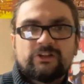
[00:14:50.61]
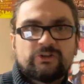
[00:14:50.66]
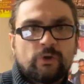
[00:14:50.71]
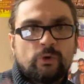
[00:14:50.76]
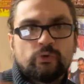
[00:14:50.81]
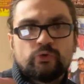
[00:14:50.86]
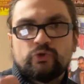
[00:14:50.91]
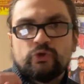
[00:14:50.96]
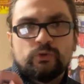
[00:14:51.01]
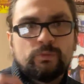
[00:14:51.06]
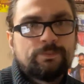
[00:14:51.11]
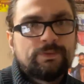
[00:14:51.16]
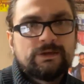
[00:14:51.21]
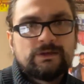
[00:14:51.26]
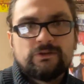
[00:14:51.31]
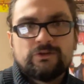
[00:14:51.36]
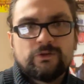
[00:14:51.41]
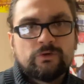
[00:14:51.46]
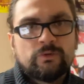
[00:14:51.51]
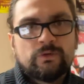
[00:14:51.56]
don't you be
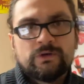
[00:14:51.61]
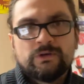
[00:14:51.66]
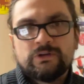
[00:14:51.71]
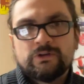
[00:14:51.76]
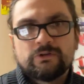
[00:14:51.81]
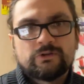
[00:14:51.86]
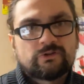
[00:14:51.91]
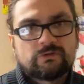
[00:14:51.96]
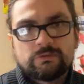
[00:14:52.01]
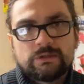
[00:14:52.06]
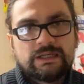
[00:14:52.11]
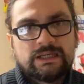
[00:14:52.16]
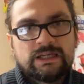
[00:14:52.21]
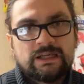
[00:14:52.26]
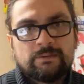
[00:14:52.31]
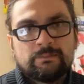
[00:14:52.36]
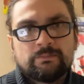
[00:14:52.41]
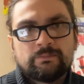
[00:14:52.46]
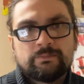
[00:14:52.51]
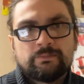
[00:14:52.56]
doing your
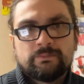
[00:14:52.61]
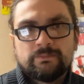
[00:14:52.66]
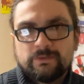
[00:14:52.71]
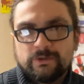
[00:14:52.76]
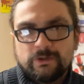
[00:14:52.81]
dream.